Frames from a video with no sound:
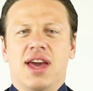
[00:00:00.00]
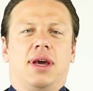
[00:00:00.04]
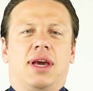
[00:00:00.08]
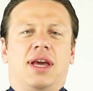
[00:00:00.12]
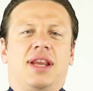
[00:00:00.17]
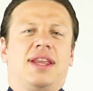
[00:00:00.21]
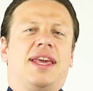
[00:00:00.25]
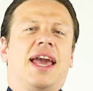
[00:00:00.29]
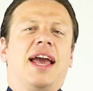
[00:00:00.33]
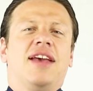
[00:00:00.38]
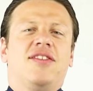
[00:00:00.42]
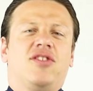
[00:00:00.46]

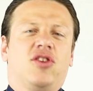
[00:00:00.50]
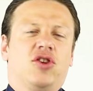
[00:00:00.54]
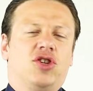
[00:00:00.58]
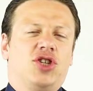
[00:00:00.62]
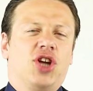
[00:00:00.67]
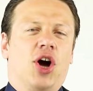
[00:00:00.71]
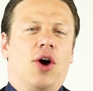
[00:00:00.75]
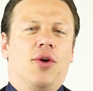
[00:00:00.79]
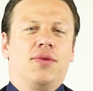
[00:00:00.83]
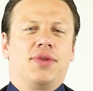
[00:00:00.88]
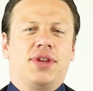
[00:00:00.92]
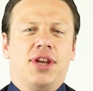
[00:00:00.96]
In case you
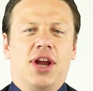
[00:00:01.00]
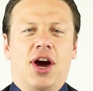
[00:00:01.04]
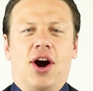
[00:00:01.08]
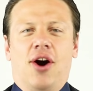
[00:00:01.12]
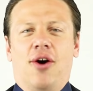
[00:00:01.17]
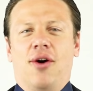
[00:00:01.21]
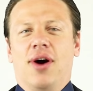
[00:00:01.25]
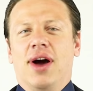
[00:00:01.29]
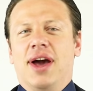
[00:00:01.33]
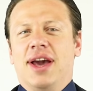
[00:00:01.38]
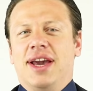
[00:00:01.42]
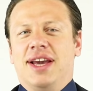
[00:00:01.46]
don't
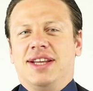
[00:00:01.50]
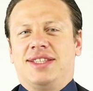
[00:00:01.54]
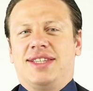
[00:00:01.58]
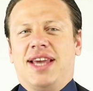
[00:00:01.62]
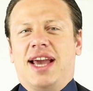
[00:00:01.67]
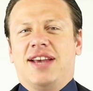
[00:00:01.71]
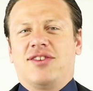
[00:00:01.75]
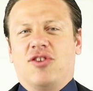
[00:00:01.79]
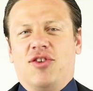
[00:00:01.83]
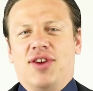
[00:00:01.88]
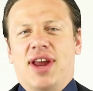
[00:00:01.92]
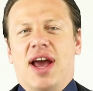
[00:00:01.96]
know, it
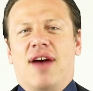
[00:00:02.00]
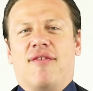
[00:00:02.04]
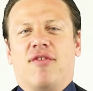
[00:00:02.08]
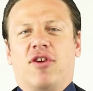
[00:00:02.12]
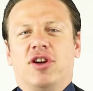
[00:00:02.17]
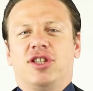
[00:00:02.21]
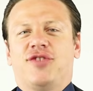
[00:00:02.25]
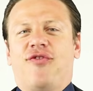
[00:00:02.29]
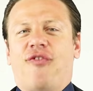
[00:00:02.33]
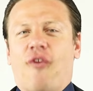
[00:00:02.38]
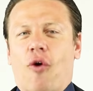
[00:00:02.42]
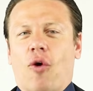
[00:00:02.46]
takes on
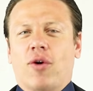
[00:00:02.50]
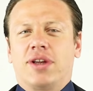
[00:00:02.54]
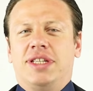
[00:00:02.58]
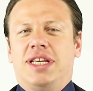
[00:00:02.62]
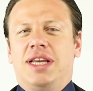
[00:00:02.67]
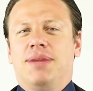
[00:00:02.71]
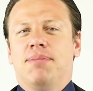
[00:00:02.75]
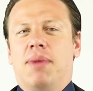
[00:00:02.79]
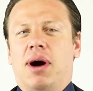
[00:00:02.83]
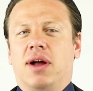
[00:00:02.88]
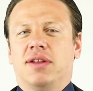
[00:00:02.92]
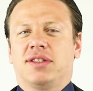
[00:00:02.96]
average
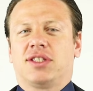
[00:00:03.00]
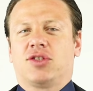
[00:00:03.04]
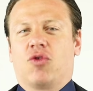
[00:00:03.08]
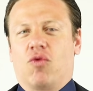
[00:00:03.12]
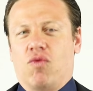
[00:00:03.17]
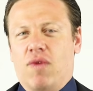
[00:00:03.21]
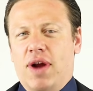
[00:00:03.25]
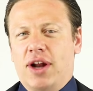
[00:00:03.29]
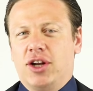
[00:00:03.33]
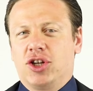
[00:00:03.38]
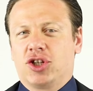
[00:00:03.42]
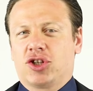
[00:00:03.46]
14 months to
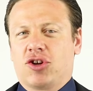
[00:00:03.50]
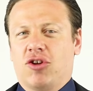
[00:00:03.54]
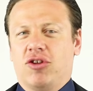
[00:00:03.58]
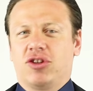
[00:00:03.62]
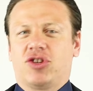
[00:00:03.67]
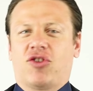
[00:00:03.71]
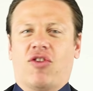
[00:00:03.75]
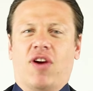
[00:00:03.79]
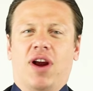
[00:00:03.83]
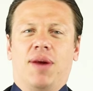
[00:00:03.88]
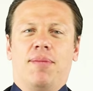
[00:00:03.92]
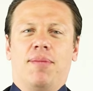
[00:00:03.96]
register a
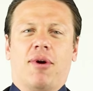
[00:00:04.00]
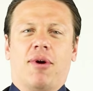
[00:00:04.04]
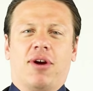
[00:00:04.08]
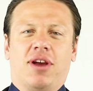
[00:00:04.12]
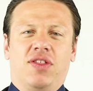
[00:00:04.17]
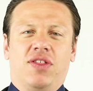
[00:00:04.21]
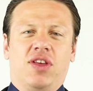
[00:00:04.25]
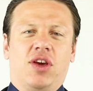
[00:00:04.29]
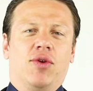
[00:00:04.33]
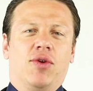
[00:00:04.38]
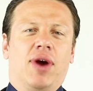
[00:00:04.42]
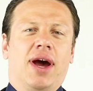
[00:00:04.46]
trademark
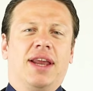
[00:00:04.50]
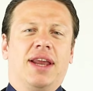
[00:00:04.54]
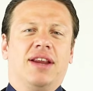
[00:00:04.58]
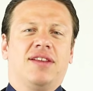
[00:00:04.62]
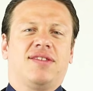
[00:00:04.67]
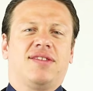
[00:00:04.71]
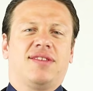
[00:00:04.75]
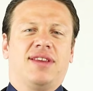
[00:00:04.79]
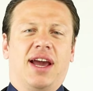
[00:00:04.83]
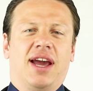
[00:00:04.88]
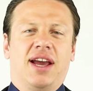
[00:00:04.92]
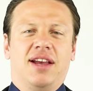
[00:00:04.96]
in the United
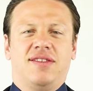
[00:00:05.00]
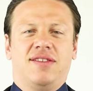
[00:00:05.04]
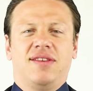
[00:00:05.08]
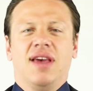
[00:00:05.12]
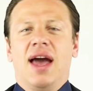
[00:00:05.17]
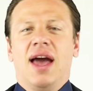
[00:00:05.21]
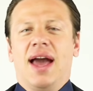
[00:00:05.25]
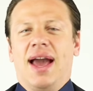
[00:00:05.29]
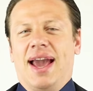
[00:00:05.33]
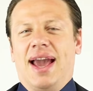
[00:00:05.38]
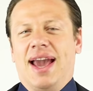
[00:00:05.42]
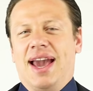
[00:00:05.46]
States
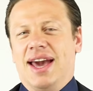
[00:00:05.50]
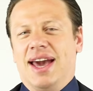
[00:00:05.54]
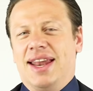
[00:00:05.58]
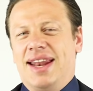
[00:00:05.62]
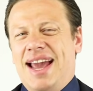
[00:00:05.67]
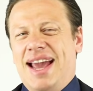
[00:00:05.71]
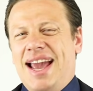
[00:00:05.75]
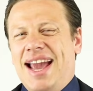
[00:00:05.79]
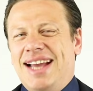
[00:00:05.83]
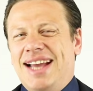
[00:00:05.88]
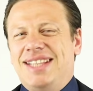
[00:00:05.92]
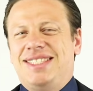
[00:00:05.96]
and
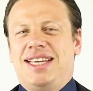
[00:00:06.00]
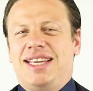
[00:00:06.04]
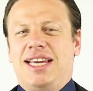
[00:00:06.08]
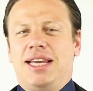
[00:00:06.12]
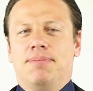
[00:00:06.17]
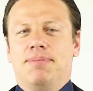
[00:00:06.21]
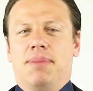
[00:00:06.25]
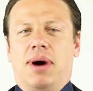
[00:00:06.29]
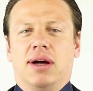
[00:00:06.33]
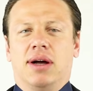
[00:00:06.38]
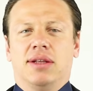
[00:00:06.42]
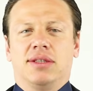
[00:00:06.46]
18
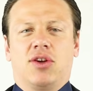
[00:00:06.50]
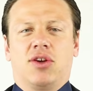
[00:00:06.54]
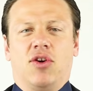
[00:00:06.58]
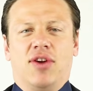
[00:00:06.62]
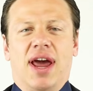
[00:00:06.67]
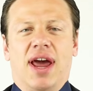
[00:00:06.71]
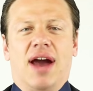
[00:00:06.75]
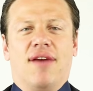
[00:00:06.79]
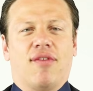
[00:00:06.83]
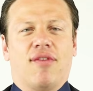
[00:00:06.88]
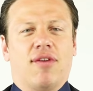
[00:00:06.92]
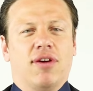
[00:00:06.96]
months on
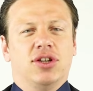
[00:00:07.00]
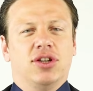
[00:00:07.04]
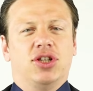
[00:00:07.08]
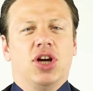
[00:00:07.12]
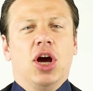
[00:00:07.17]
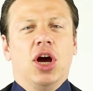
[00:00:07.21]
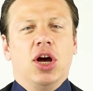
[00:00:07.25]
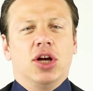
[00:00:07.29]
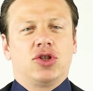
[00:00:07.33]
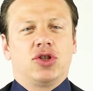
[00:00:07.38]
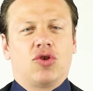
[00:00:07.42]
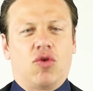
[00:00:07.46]
average
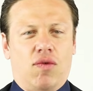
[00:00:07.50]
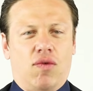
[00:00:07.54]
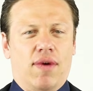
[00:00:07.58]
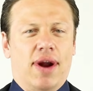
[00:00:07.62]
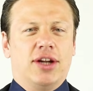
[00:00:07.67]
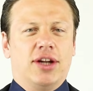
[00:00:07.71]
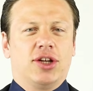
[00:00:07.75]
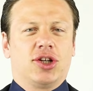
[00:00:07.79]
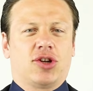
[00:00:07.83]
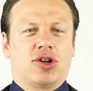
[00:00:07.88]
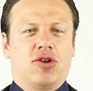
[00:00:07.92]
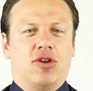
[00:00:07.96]
to
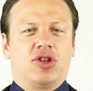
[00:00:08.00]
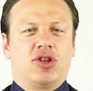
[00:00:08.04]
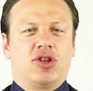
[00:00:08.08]
register a